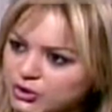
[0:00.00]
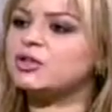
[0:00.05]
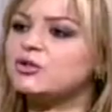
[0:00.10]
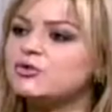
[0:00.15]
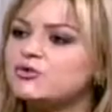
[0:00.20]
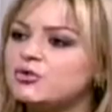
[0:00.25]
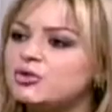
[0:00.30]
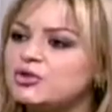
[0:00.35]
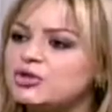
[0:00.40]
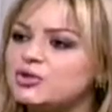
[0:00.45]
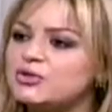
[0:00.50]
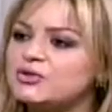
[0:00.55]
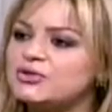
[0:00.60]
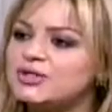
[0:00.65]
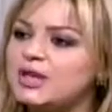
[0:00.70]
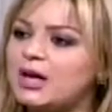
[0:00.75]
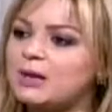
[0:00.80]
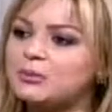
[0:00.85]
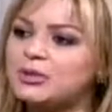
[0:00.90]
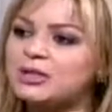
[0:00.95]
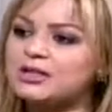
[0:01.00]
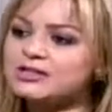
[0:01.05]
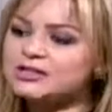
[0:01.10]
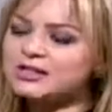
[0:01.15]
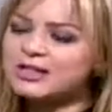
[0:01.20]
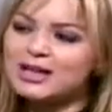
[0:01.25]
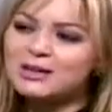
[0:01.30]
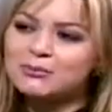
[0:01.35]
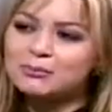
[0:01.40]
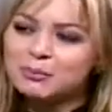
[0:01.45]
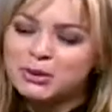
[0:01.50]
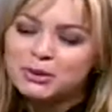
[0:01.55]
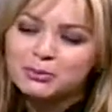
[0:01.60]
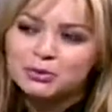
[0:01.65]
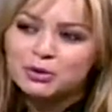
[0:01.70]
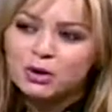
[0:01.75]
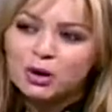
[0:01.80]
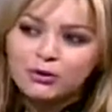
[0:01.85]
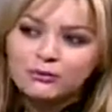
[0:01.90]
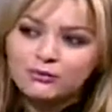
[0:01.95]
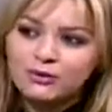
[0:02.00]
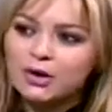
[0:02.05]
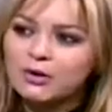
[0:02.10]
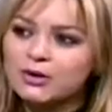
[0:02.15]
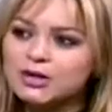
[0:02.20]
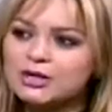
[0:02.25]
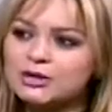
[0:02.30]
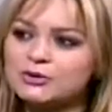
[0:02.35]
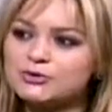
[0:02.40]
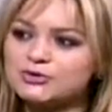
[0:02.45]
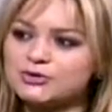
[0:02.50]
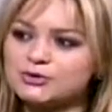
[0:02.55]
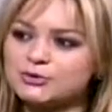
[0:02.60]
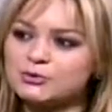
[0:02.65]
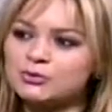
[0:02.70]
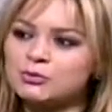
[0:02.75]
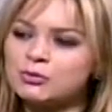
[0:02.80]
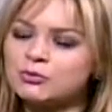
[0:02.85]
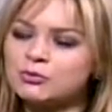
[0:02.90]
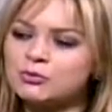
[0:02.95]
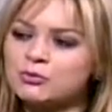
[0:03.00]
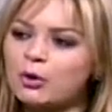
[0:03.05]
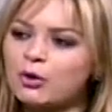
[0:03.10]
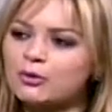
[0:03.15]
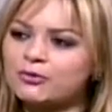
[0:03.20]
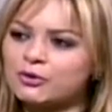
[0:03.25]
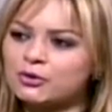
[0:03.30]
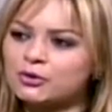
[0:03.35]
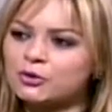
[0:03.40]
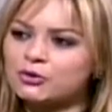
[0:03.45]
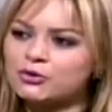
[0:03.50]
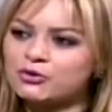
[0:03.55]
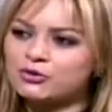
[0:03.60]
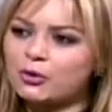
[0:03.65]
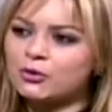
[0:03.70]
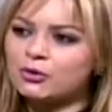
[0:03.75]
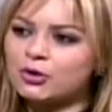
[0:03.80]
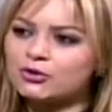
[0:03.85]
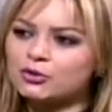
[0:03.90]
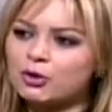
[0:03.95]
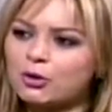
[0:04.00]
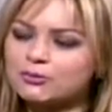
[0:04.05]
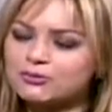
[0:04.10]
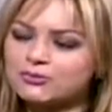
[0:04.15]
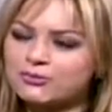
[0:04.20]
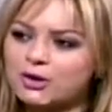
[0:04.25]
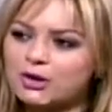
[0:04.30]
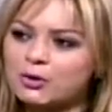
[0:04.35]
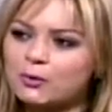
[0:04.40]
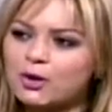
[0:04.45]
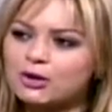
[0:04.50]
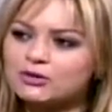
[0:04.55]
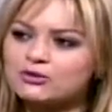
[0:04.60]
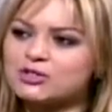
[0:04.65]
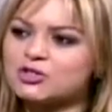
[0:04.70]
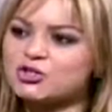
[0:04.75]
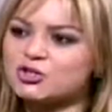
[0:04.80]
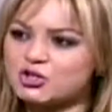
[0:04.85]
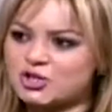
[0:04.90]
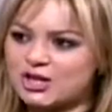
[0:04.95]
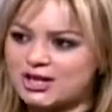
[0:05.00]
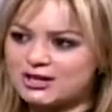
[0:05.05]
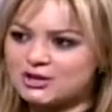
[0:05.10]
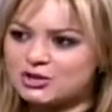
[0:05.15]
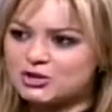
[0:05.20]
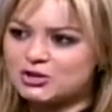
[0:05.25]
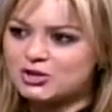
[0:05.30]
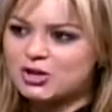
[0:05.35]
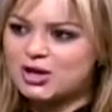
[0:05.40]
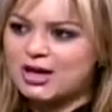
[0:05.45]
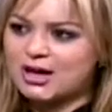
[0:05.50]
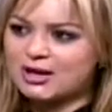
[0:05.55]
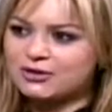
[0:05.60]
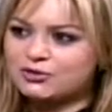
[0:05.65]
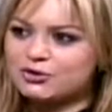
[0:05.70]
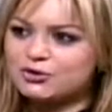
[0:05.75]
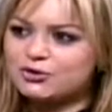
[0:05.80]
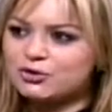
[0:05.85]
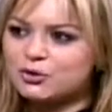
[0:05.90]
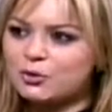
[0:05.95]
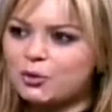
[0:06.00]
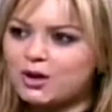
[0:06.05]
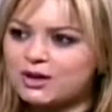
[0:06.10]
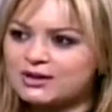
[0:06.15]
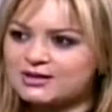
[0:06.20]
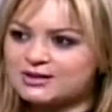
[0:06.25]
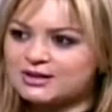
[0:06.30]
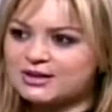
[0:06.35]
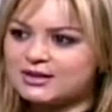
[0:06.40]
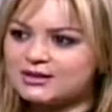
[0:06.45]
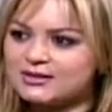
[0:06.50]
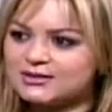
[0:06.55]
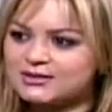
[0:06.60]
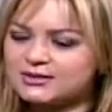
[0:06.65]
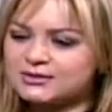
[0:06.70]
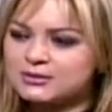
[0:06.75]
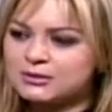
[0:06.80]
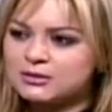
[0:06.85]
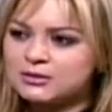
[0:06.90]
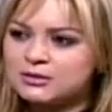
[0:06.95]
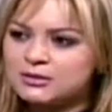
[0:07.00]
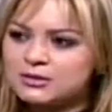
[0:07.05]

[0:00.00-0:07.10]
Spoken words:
Can introduce that, because again, people are very used to don't adopt very well to change and to new ideas.